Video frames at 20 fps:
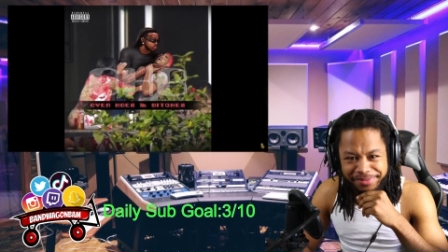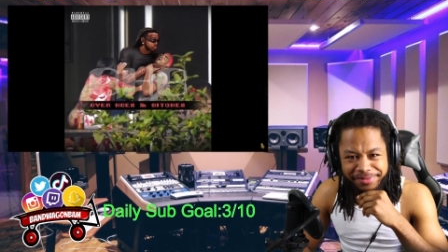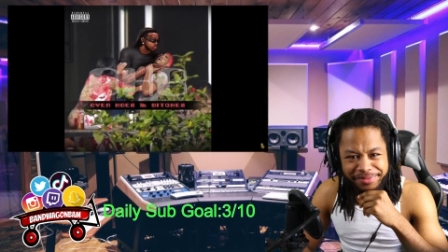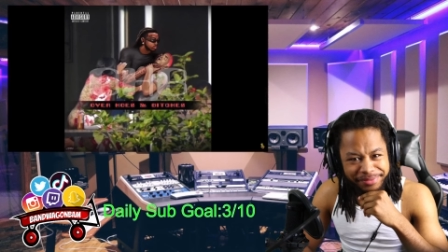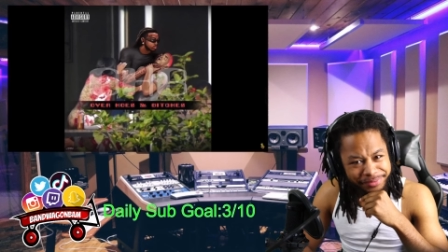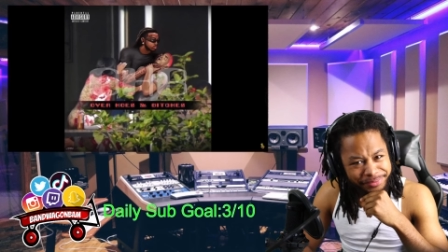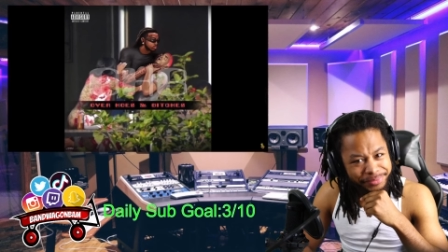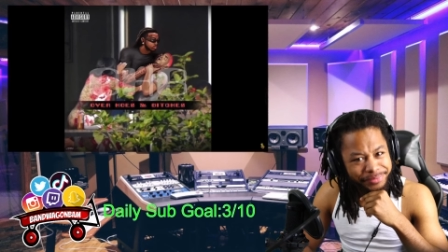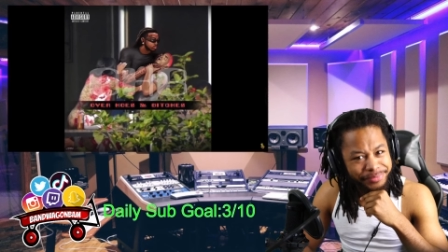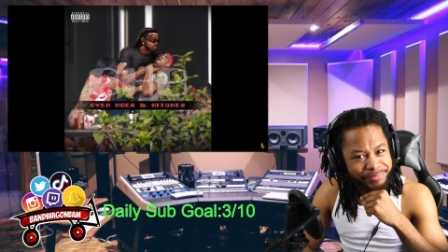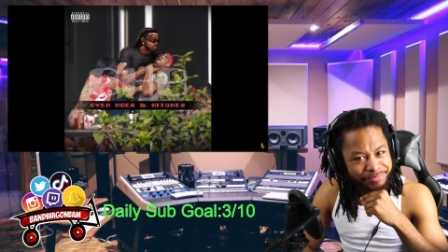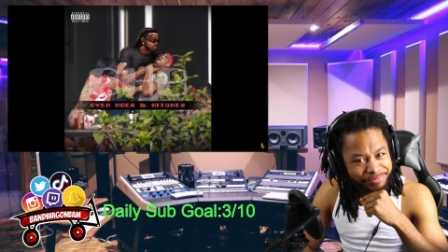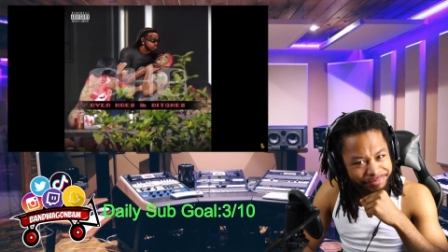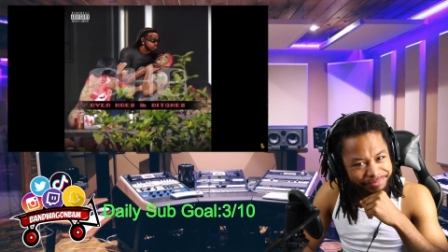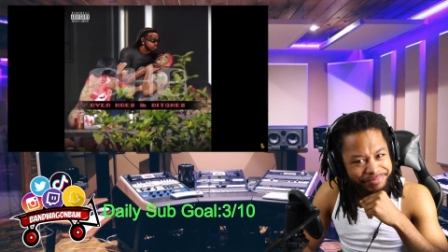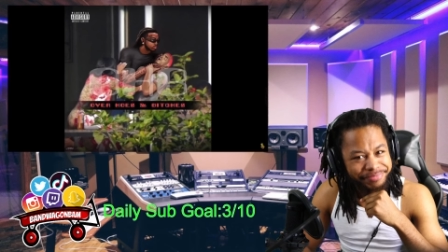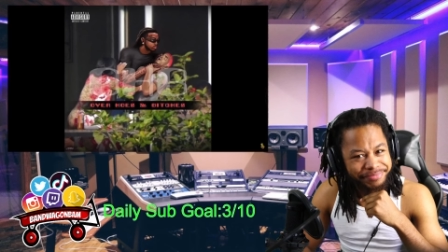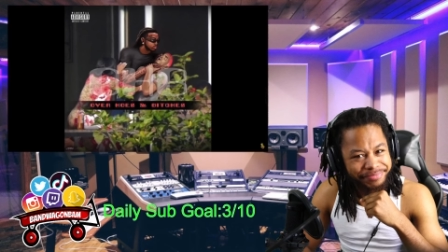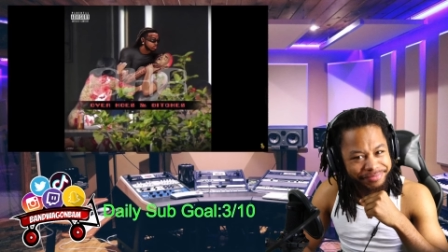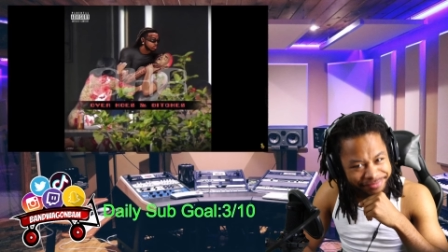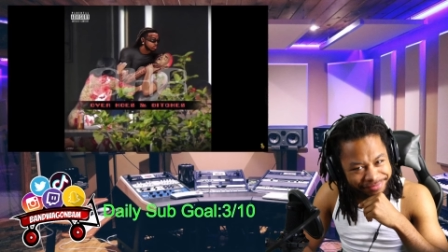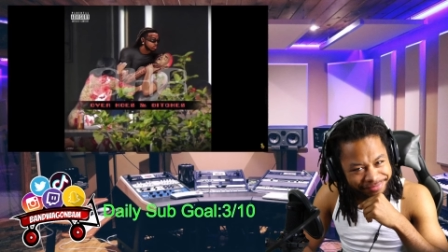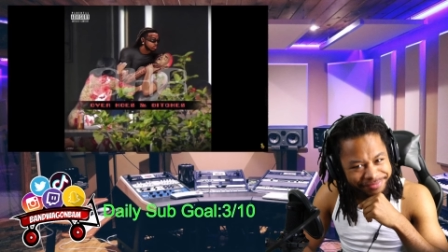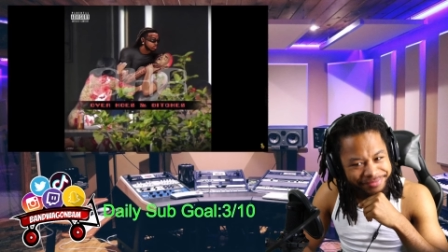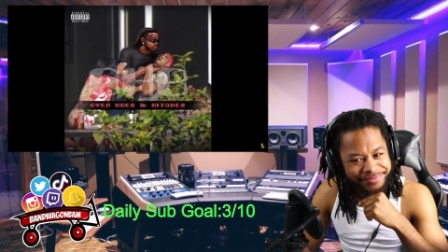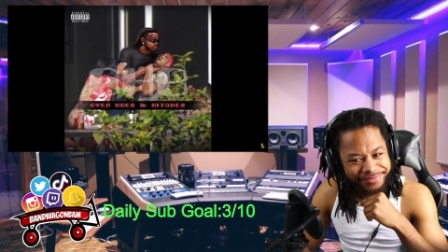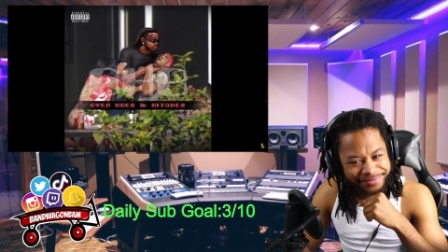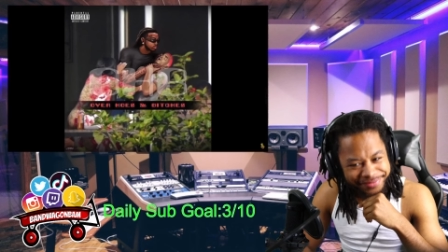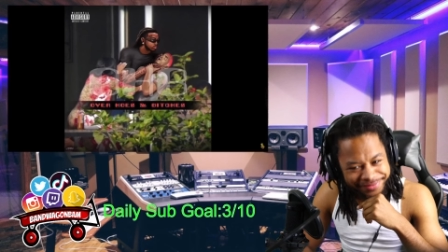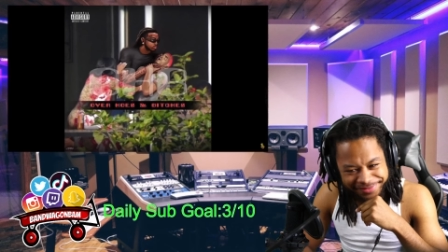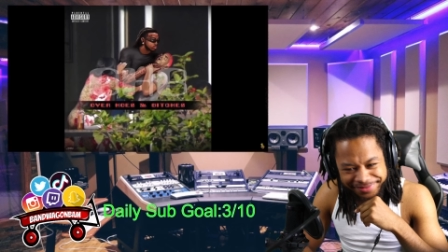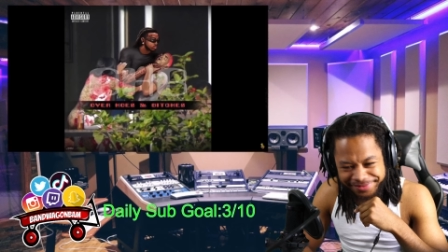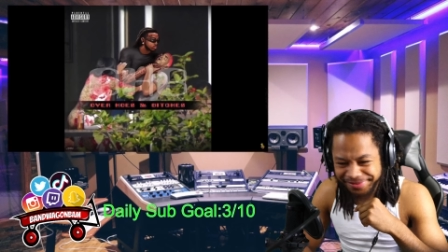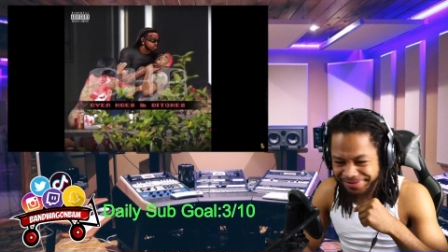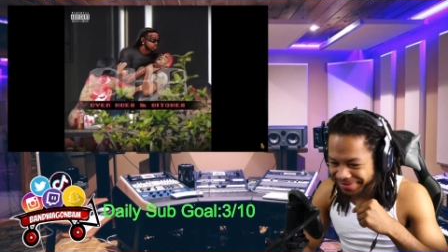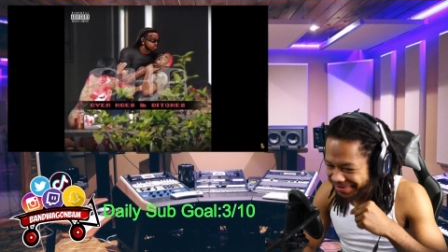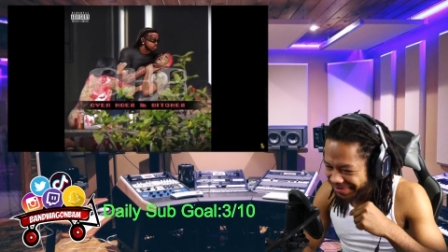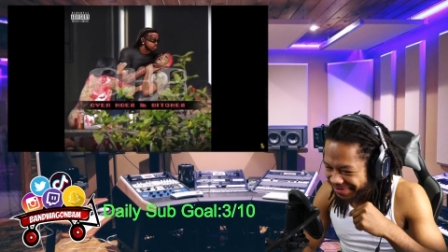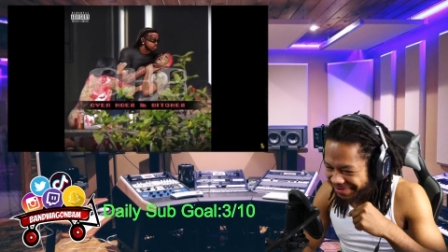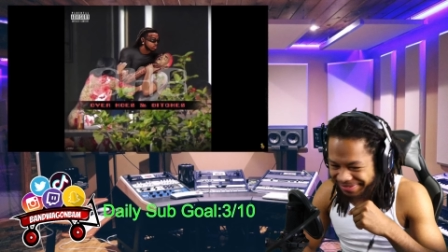I did the favor coming to
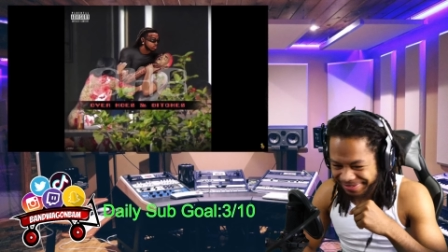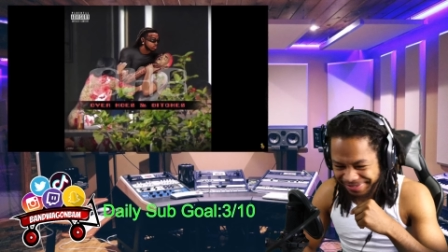save you,